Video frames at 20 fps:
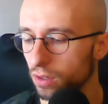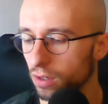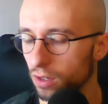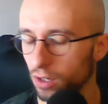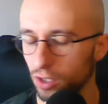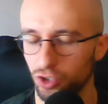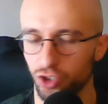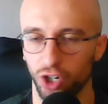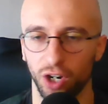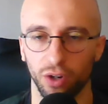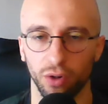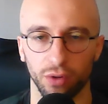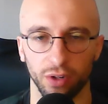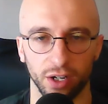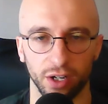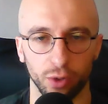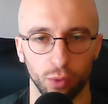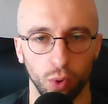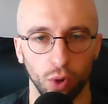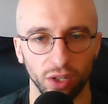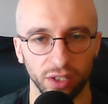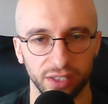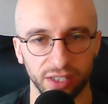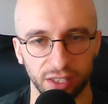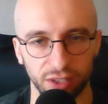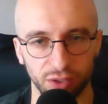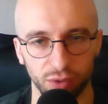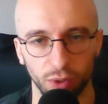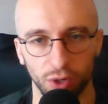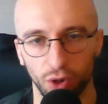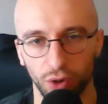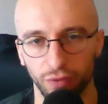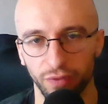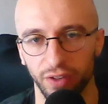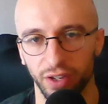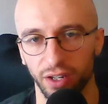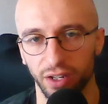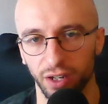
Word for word: a childlike quality to a lot of it.